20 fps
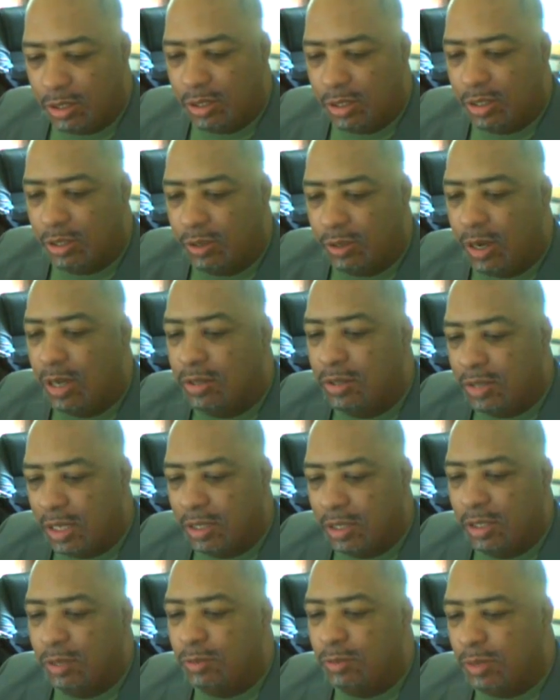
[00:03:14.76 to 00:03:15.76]
crown
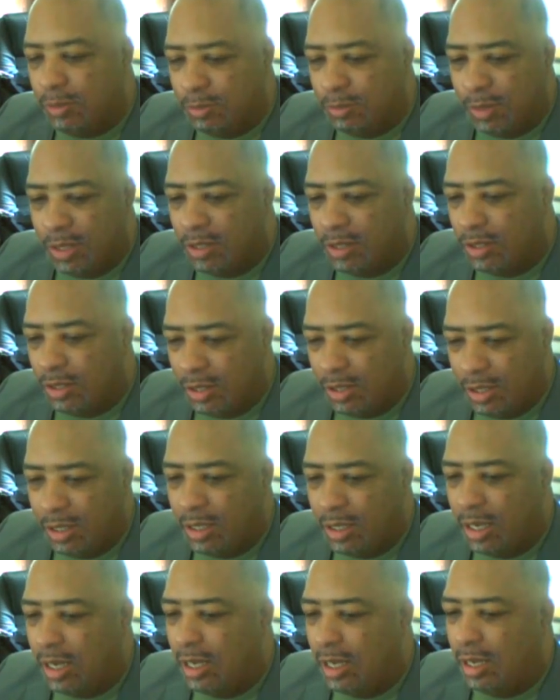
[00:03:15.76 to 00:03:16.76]
that good with
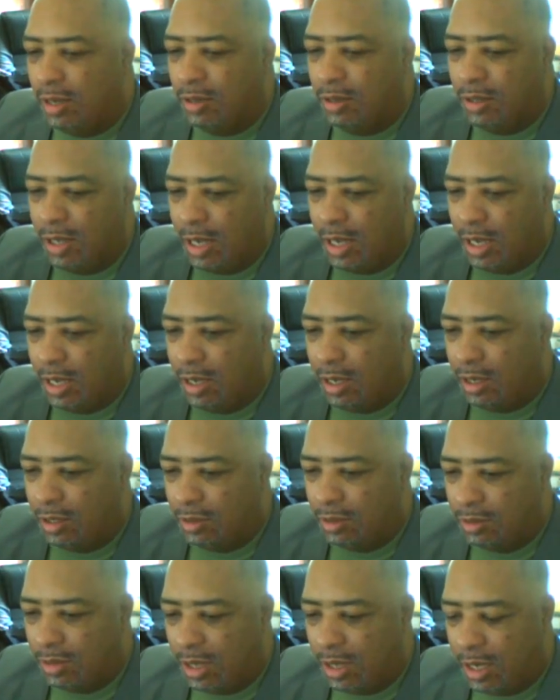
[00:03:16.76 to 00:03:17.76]
brotherhood
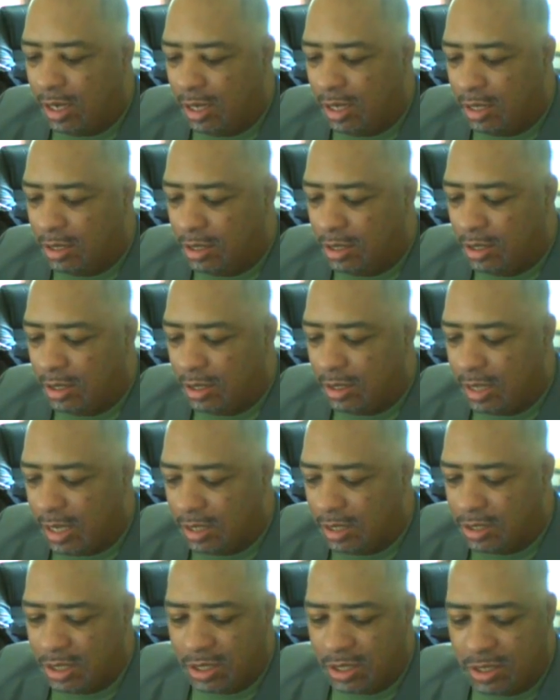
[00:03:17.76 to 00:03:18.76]
and
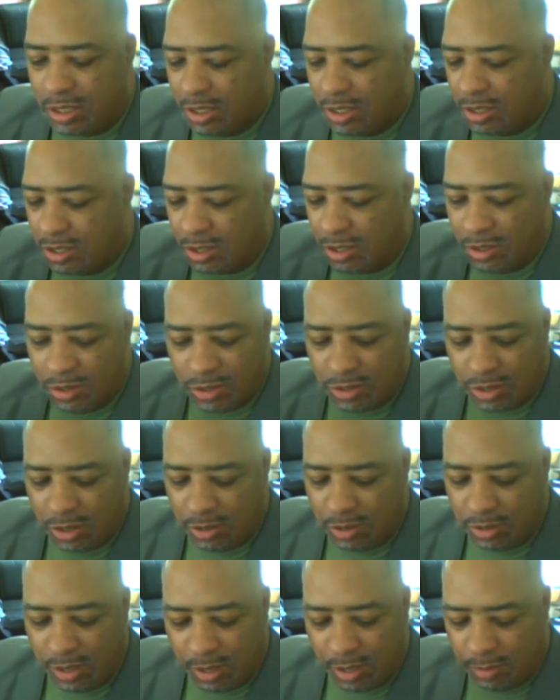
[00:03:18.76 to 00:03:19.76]
thy just desserts
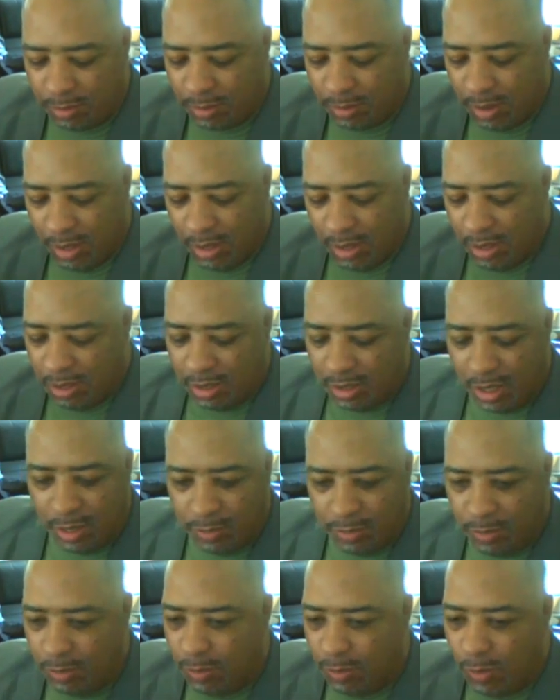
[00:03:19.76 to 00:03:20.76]
of thy. Thy
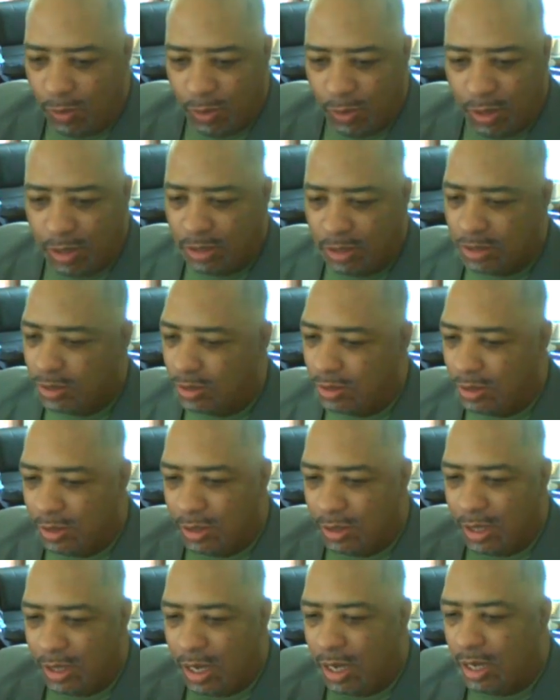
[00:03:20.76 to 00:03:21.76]
rewards
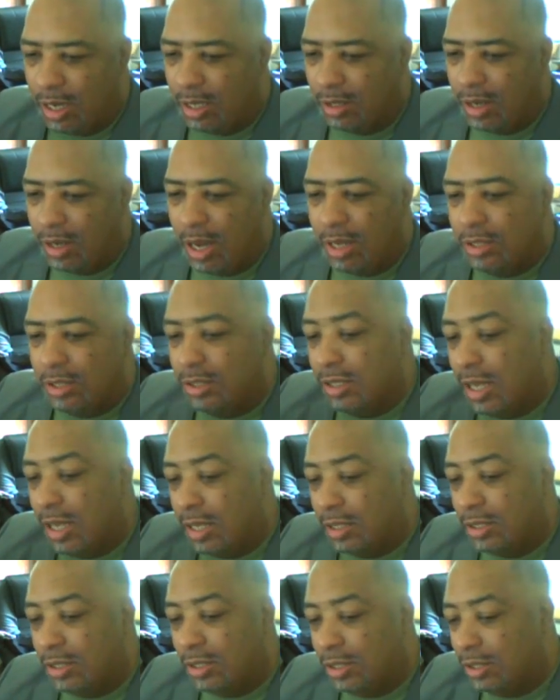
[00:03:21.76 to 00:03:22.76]
or honor thy
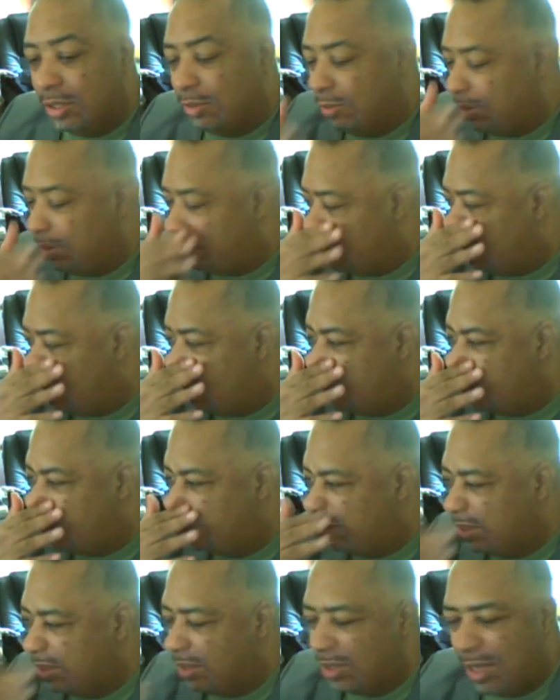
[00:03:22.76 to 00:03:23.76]
good with a crown
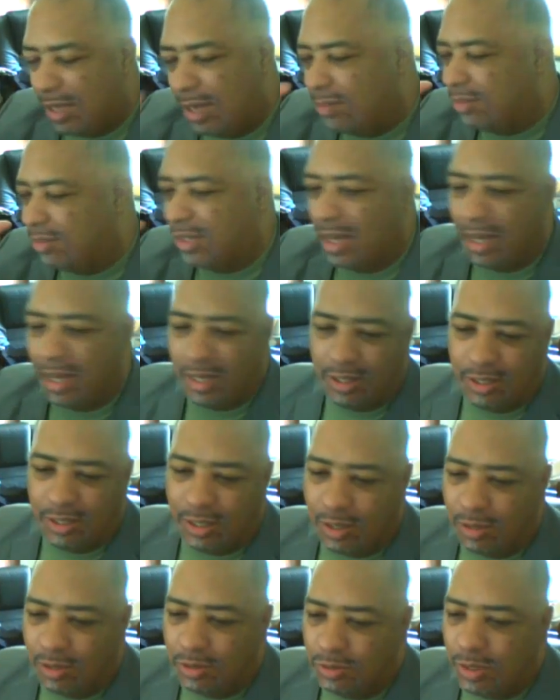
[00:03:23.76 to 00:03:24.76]
of good. I forgot how it
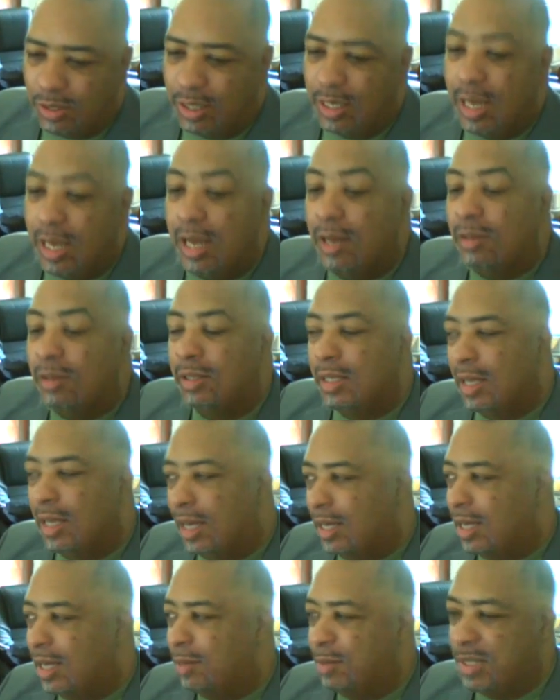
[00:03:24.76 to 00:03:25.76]
goes right now.
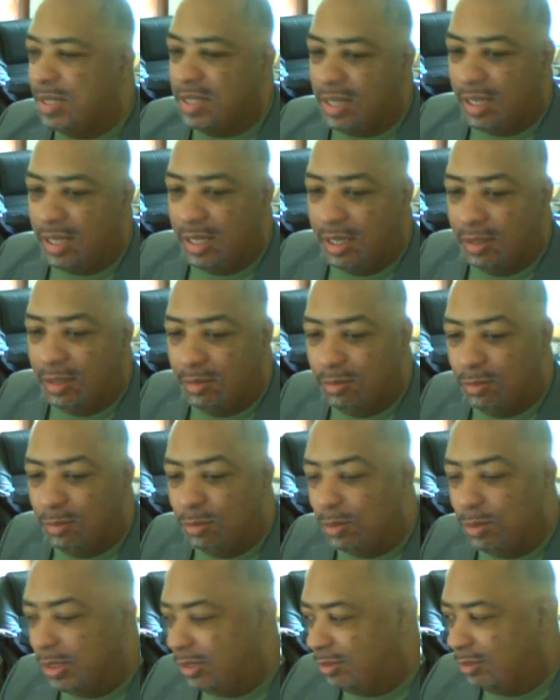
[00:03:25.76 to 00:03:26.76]
I gotta be singing it
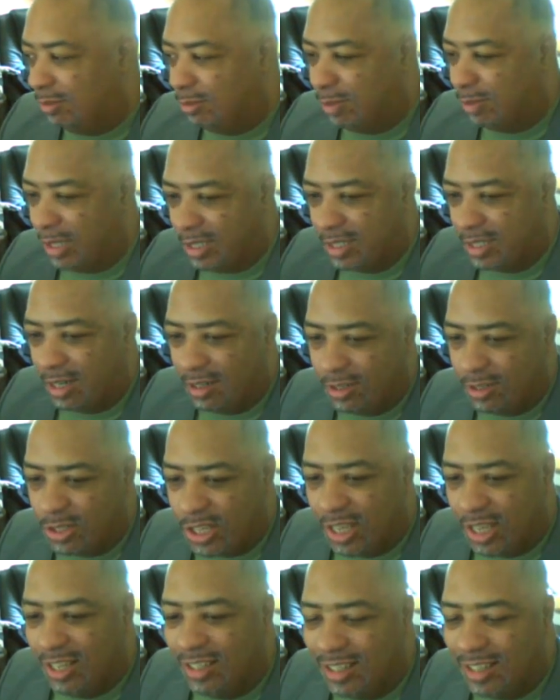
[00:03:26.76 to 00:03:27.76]
with Ray Charles.
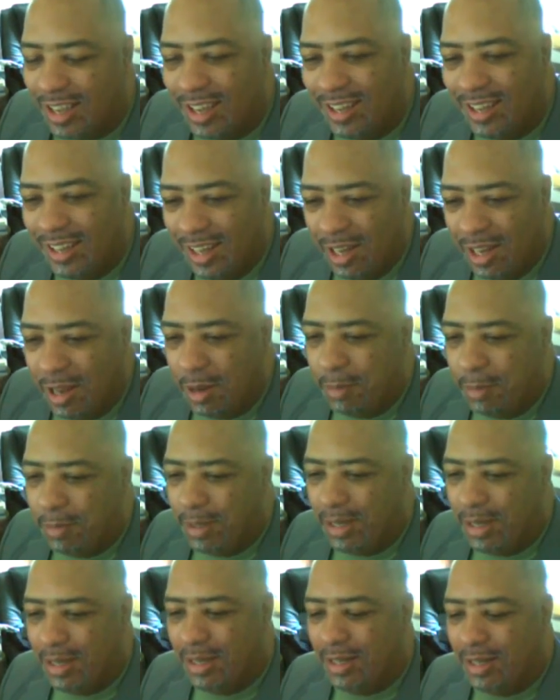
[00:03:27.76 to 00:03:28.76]
Okay.
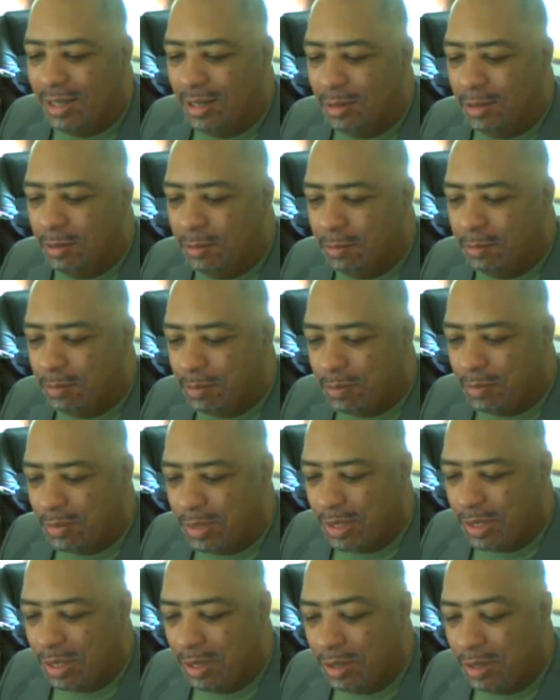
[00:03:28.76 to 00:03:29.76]
But,
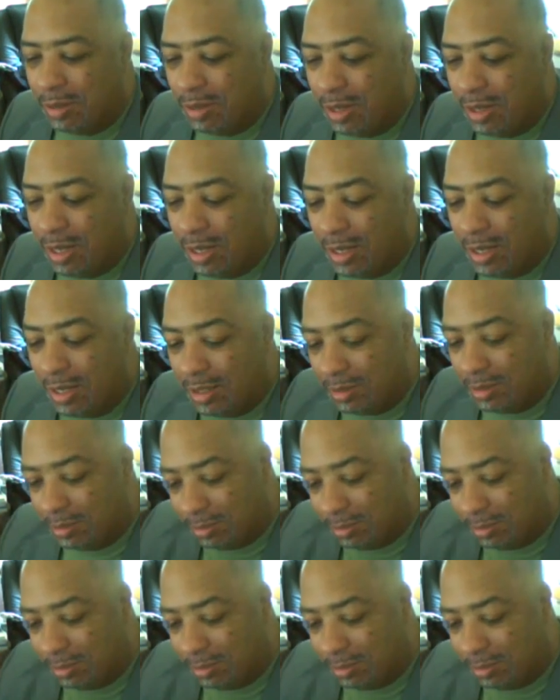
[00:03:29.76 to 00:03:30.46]
God